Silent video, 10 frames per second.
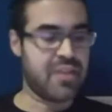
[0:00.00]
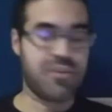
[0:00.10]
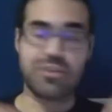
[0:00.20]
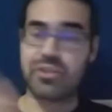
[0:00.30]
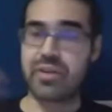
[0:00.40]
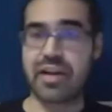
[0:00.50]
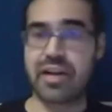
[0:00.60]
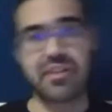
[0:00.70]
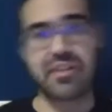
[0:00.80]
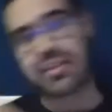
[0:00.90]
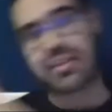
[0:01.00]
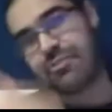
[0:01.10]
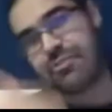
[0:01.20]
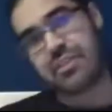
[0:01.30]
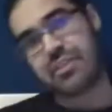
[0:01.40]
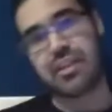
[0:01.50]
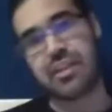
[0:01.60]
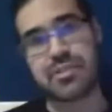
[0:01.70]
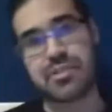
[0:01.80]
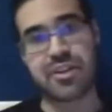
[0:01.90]
There are also guides on how to get everything set up
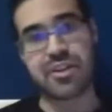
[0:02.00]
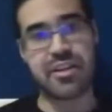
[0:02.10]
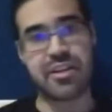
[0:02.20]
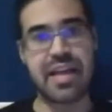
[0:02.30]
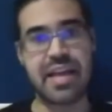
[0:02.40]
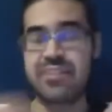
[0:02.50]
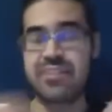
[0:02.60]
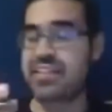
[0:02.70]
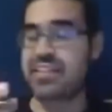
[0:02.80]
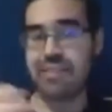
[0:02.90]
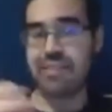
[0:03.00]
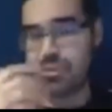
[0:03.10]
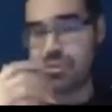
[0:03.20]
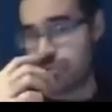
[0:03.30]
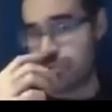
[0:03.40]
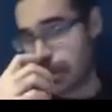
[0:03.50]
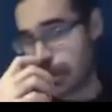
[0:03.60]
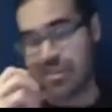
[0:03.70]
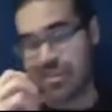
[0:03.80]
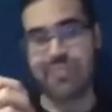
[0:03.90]
and started, and a tech-savvy user
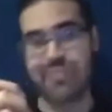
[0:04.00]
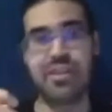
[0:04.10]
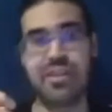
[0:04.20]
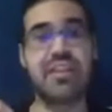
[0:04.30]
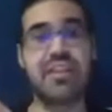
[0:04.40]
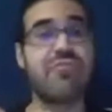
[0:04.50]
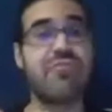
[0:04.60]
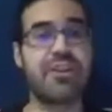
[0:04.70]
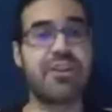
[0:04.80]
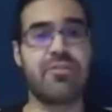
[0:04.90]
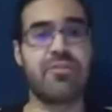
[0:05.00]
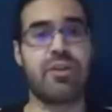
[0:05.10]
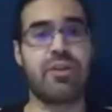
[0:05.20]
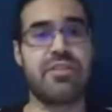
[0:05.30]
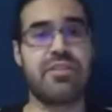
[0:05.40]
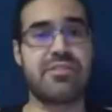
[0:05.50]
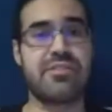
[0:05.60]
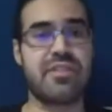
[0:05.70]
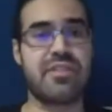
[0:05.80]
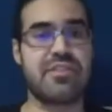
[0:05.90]
could even configure one of these
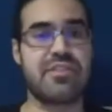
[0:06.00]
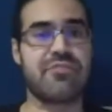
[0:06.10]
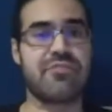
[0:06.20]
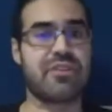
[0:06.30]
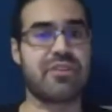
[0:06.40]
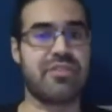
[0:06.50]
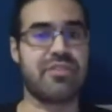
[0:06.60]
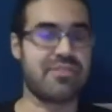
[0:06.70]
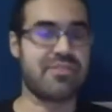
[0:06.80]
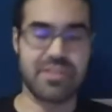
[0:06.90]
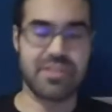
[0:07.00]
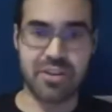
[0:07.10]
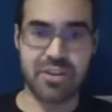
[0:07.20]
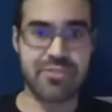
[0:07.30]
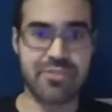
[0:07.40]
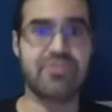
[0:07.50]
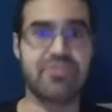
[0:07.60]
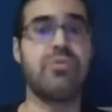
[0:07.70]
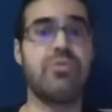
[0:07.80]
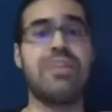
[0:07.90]
solvers
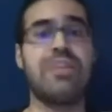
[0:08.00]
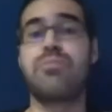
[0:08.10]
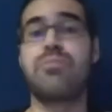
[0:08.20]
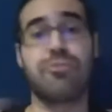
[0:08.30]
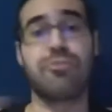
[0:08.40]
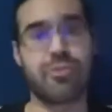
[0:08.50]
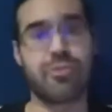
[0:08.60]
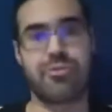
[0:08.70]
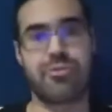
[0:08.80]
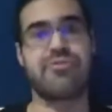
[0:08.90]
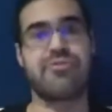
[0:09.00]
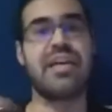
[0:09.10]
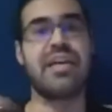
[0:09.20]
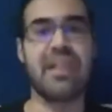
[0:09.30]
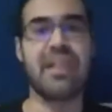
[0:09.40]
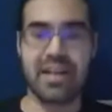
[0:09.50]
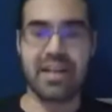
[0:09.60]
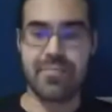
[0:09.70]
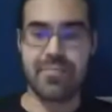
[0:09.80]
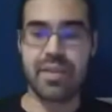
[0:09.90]
to even prefer their orders,
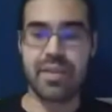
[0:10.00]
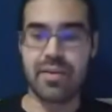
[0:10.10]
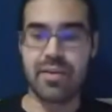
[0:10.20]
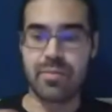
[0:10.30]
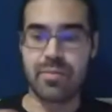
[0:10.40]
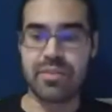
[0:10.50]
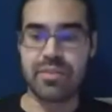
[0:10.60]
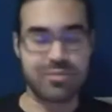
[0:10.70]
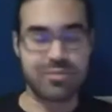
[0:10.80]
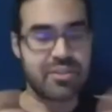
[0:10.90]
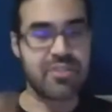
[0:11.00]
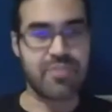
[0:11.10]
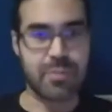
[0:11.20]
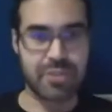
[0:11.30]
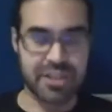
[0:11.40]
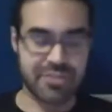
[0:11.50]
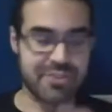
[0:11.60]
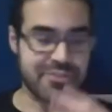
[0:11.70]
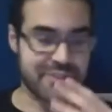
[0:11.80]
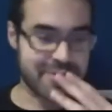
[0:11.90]
to protect their
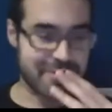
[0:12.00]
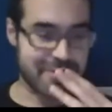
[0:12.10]
interests.